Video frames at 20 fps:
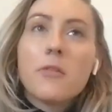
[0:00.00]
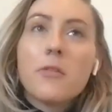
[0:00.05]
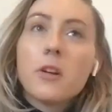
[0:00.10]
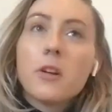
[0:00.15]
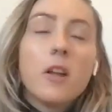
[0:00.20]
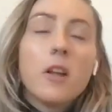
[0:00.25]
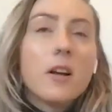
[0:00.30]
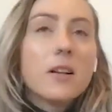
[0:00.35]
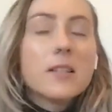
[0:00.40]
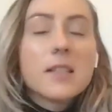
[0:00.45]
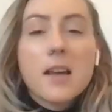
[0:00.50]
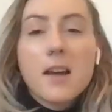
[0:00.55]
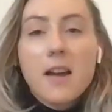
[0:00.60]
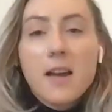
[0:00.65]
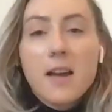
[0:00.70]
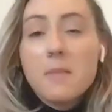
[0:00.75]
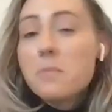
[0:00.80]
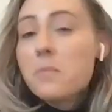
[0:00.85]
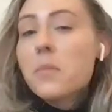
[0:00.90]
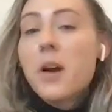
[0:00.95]
for a long
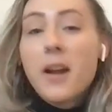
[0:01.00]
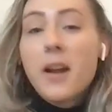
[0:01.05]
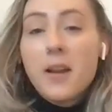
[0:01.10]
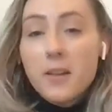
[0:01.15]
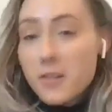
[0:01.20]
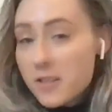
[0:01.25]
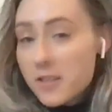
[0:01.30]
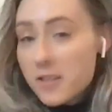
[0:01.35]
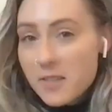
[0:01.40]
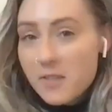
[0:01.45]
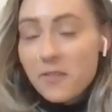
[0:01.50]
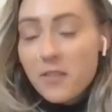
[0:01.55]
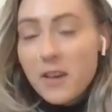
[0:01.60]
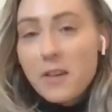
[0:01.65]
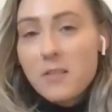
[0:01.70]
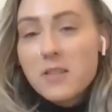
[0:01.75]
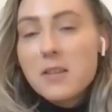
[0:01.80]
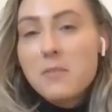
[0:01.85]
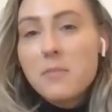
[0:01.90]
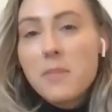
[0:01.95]
time prior to
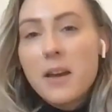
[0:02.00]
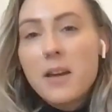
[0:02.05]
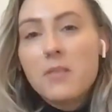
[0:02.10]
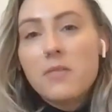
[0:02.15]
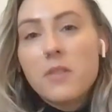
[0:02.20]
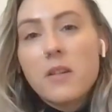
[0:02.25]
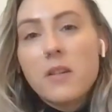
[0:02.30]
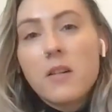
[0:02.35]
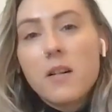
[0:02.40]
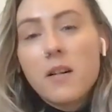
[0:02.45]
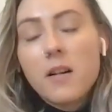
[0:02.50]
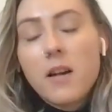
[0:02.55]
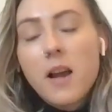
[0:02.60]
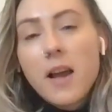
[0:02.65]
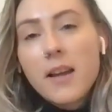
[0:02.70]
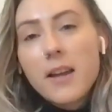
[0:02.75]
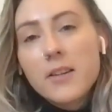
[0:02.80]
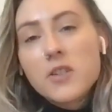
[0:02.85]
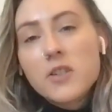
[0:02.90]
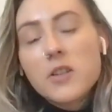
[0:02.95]
founding BadVR,
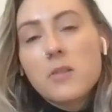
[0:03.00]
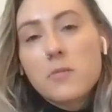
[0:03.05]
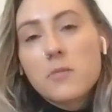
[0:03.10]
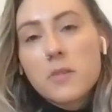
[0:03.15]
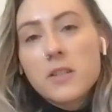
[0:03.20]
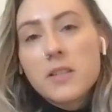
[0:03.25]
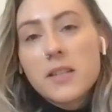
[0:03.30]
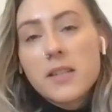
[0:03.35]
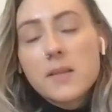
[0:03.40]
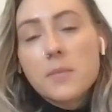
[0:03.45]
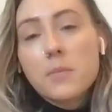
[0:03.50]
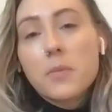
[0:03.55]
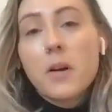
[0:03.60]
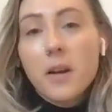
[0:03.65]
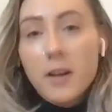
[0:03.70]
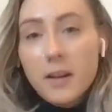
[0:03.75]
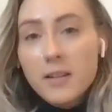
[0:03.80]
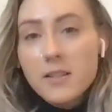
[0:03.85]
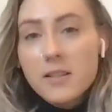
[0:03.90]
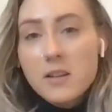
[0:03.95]
I actually worked as a
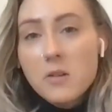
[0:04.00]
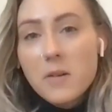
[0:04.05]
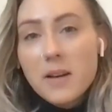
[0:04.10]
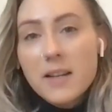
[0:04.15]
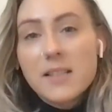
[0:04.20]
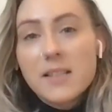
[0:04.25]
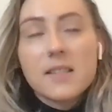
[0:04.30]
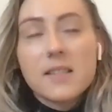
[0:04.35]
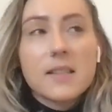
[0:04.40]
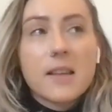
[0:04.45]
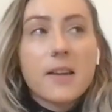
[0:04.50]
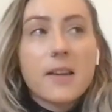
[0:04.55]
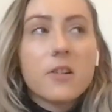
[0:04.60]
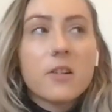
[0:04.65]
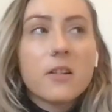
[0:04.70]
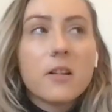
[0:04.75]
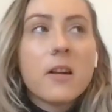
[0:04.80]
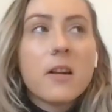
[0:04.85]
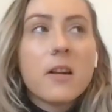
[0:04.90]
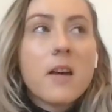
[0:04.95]
product and UX
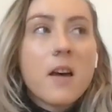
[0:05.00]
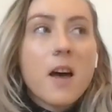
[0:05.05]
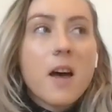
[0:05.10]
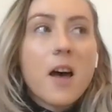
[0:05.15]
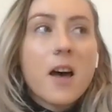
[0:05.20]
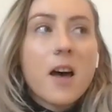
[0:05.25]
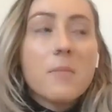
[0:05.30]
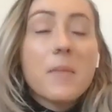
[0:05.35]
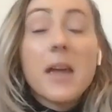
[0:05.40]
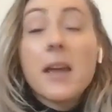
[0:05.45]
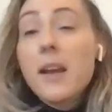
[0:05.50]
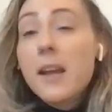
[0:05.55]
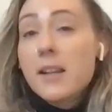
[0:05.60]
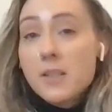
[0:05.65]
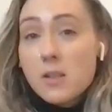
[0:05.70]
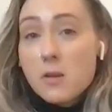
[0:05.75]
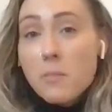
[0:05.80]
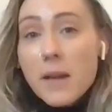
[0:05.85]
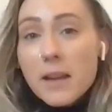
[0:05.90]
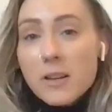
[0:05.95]
designer. And
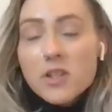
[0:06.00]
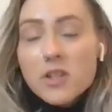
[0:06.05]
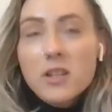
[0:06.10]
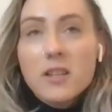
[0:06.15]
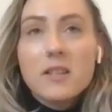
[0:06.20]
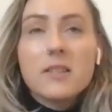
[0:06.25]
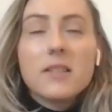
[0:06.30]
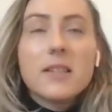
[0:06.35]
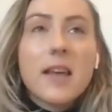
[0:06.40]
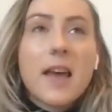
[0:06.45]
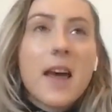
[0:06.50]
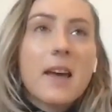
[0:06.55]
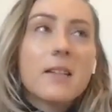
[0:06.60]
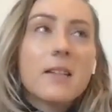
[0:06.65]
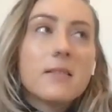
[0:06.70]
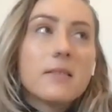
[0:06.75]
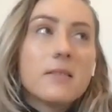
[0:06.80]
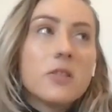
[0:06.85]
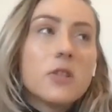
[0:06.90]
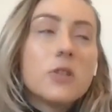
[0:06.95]
as you mentioned,
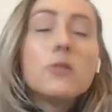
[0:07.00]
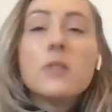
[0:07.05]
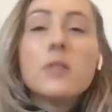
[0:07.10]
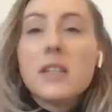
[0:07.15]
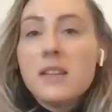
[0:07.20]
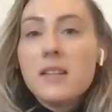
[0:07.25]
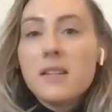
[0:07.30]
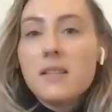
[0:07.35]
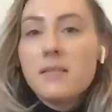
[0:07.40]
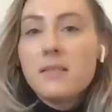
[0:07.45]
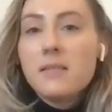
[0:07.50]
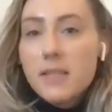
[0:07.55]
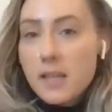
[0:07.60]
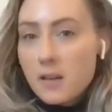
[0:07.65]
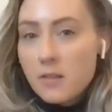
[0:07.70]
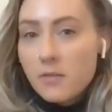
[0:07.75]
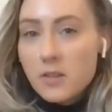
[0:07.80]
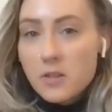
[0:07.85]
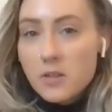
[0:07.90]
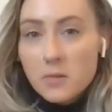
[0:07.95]
at 2D
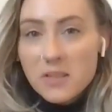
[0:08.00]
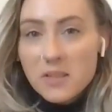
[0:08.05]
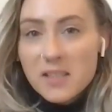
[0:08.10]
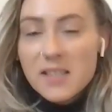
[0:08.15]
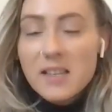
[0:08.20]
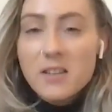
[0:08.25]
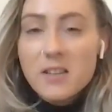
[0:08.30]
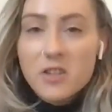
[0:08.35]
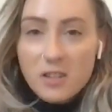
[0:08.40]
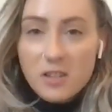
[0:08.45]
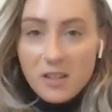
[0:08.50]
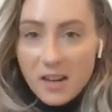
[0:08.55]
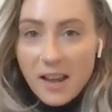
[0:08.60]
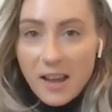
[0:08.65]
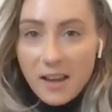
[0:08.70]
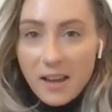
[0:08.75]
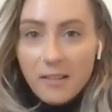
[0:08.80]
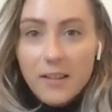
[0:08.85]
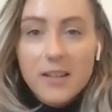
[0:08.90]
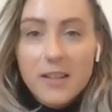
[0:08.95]
data visualization and
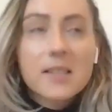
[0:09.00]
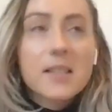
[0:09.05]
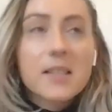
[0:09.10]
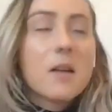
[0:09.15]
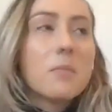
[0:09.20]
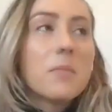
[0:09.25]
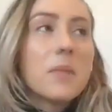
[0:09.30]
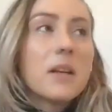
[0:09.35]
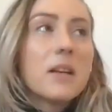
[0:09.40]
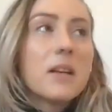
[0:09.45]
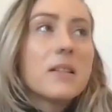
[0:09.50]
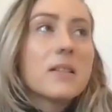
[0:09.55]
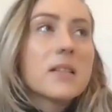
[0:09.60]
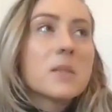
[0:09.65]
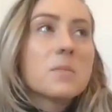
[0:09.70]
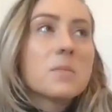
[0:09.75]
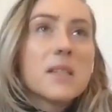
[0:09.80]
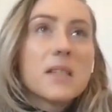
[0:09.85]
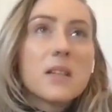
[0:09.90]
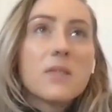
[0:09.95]
analytics companies,
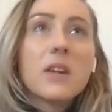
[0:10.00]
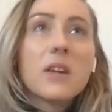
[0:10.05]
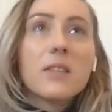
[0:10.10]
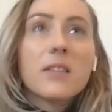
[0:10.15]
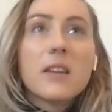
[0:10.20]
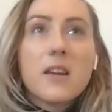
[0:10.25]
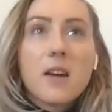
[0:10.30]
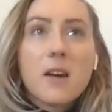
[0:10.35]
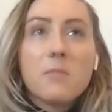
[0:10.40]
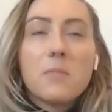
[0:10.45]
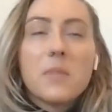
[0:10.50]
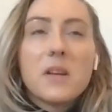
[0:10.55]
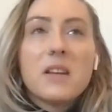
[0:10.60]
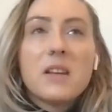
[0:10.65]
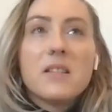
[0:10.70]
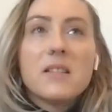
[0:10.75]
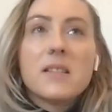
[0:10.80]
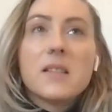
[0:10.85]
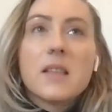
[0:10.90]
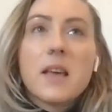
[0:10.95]
specifically
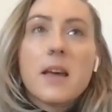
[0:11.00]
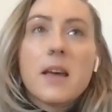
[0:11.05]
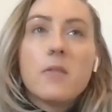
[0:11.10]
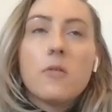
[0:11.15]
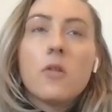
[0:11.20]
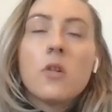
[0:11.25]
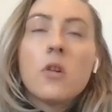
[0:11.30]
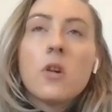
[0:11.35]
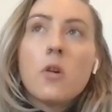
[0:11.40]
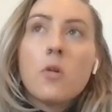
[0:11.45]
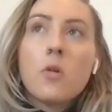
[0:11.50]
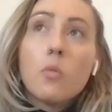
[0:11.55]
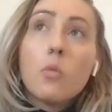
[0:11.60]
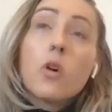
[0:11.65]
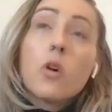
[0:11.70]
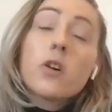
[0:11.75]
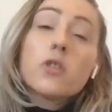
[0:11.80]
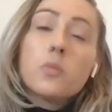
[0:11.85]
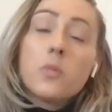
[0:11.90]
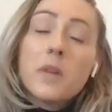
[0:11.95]
companies that
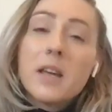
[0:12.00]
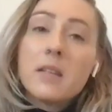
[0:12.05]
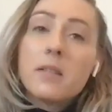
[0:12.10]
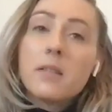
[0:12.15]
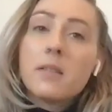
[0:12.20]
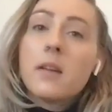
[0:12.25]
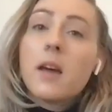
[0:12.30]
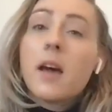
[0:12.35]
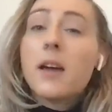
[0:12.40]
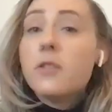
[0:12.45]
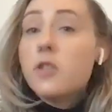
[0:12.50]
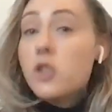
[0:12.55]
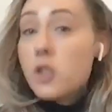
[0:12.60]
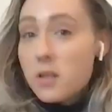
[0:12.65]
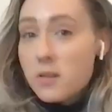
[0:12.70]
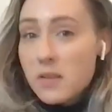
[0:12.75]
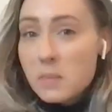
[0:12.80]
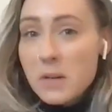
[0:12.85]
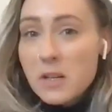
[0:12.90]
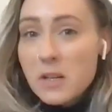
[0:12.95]
worked with
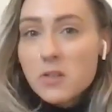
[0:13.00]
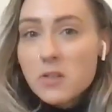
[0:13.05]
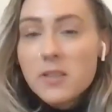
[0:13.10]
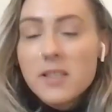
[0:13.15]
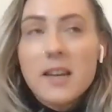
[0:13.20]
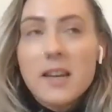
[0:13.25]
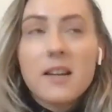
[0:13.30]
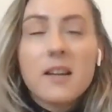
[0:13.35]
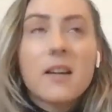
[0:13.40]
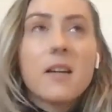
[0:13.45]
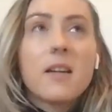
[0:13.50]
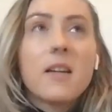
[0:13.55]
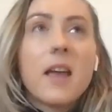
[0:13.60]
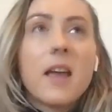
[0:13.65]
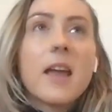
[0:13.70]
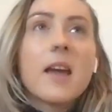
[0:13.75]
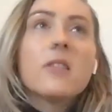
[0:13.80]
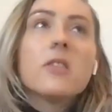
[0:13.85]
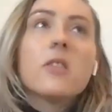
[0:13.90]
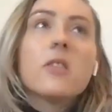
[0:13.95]
geospatial data
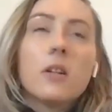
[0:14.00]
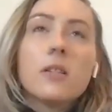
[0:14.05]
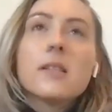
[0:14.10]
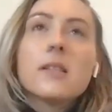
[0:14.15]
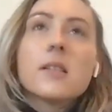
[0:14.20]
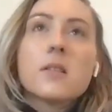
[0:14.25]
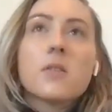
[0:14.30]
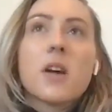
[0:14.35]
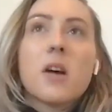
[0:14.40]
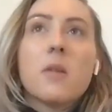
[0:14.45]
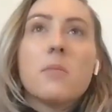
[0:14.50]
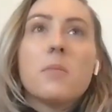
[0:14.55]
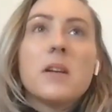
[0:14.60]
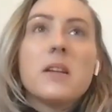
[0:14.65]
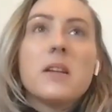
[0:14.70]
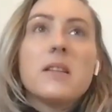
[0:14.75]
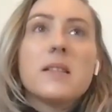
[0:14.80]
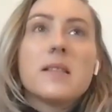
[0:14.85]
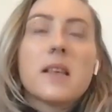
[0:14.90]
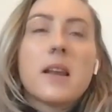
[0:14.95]
and also
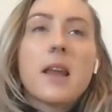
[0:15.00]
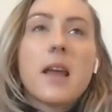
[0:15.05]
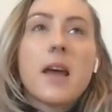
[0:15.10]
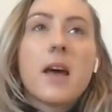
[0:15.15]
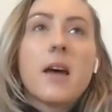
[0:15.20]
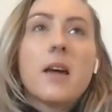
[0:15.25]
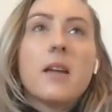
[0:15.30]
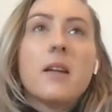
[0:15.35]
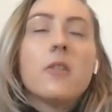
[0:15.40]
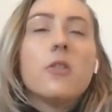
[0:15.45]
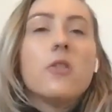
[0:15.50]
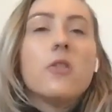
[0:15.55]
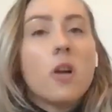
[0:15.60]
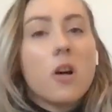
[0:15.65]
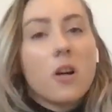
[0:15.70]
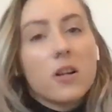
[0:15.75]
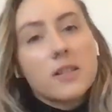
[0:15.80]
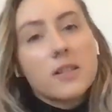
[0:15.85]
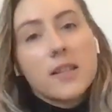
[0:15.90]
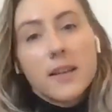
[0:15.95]
companies that had
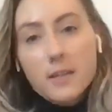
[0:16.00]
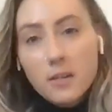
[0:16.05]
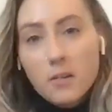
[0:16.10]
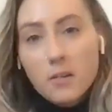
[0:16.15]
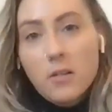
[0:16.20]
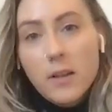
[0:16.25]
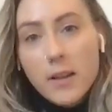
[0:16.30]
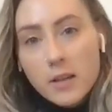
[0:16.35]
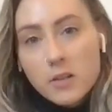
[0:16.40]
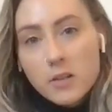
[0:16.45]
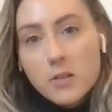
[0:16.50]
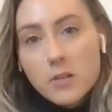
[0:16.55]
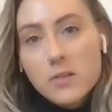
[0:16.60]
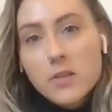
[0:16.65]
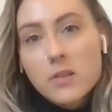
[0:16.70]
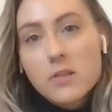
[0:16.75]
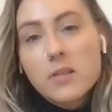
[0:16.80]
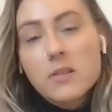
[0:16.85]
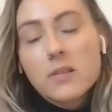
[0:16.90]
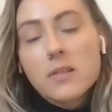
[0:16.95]
non-technical end
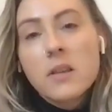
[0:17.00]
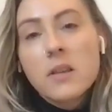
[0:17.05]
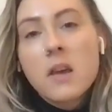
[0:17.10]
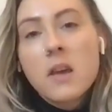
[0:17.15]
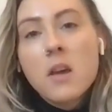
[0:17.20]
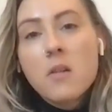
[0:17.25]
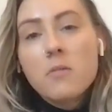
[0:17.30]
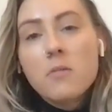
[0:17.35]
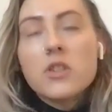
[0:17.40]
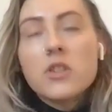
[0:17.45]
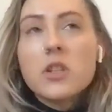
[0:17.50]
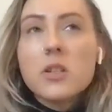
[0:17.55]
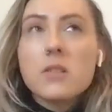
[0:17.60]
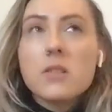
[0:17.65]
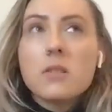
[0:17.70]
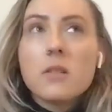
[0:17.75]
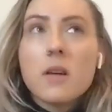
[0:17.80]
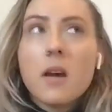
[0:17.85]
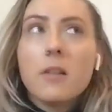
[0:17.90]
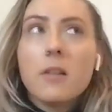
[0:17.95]
users, which
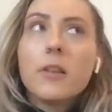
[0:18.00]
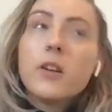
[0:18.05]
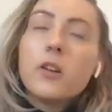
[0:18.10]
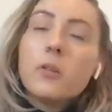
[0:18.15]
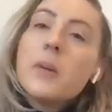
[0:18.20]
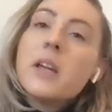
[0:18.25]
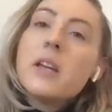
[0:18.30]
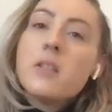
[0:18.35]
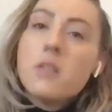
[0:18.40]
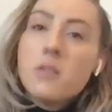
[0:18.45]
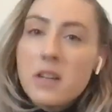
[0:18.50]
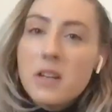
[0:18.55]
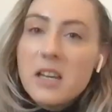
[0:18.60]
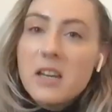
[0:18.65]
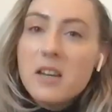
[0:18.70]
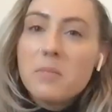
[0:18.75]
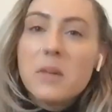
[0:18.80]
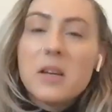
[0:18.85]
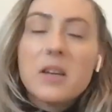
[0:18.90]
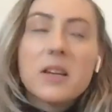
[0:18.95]
is a little bit
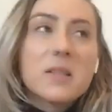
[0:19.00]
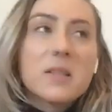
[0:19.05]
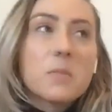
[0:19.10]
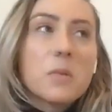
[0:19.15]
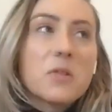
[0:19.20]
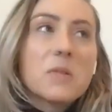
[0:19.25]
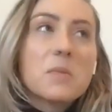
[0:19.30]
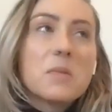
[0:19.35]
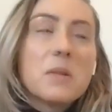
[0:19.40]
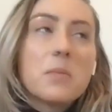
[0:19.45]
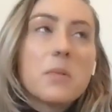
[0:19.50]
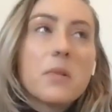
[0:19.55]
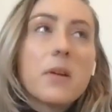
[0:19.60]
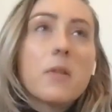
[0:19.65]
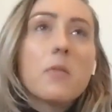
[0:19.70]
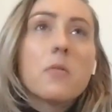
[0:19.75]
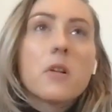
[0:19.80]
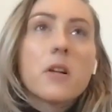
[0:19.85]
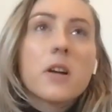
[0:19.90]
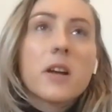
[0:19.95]
unique because most people
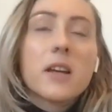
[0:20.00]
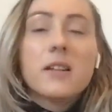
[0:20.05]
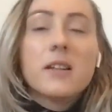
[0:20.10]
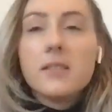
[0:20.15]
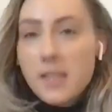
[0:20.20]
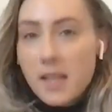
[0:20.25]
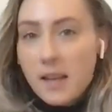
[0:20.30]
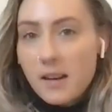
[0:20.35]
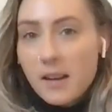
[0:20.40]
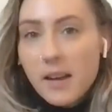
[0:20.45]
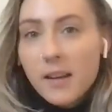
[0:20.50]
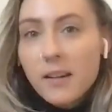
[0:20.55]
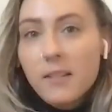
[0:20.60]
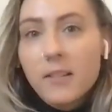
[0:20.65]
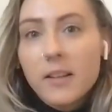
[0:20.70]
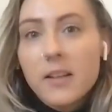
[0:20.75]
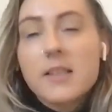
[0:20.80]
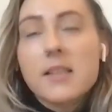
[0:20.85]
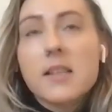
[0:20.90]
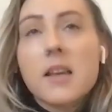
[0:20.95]
that work at data
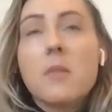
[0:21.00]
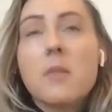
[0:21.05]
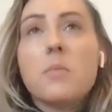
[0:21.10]
analytics